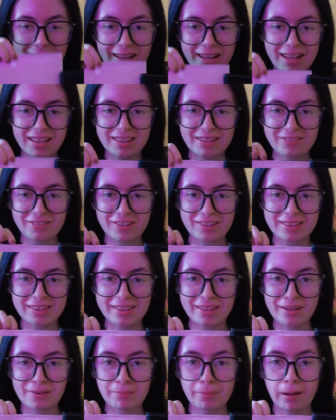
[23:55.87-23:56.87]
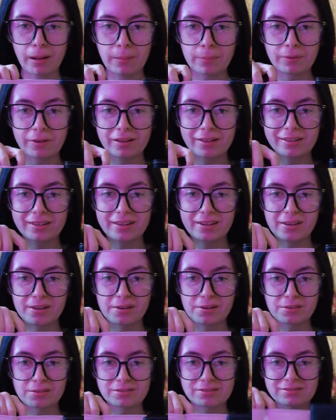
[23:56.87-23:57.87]
and they've got the little popper on
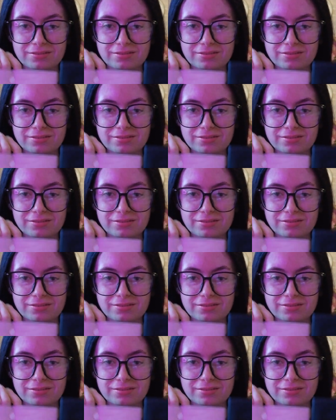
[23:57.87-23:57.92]
now.